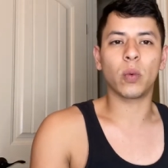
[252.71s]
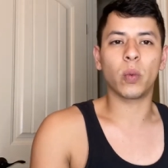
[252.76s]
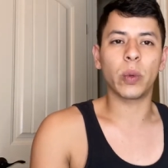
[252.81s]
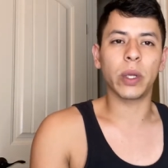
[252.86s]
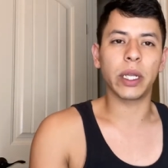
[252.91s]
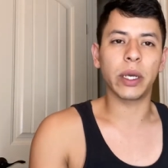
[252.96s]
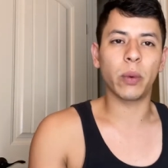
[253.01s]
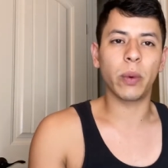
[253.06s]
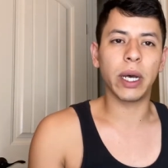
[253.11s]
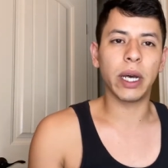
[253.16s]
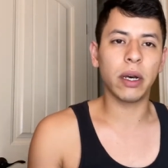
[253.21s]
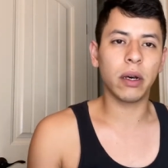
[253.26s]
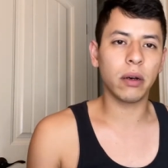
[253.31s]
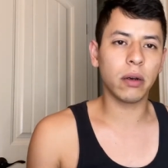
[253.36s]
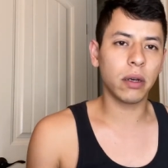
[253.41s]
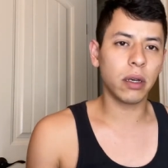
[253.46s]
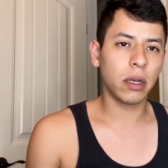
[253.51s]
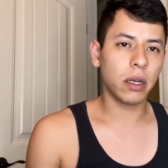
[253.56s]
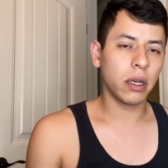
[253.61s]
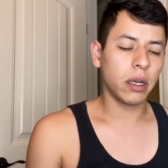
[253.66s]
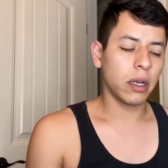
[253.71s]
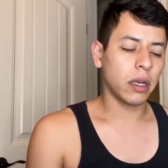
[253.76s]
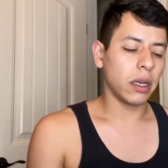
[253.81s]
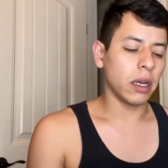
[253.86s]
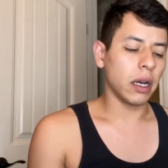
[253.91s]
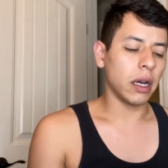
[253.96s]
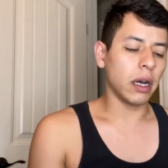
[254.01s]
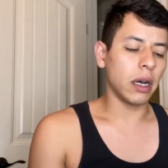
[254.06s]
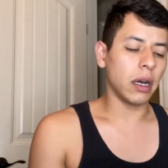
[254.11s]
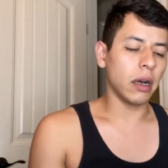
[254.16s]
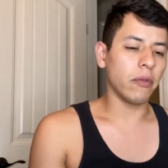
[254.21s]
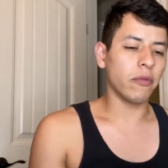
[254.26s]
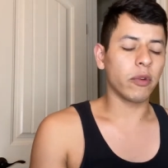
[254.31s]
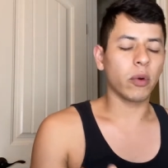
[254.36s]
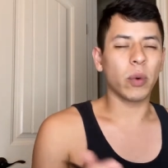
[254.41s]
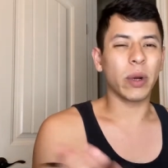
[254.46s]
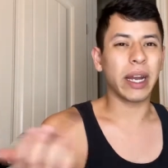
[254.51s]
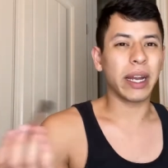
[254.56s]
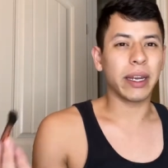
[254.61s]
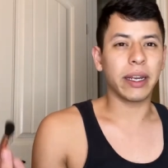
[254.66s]
really well for
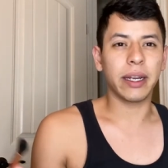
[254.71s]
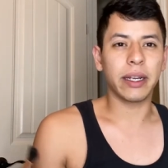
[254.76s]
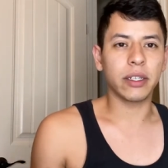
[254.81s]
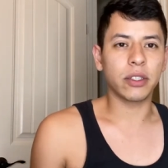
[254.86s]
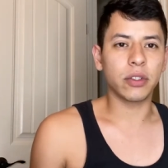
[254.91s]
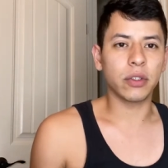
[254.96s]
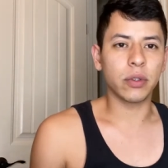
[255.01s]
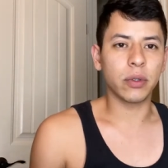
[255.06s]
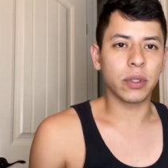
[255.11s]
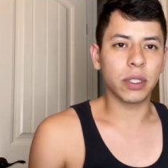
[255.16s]
what I needed to.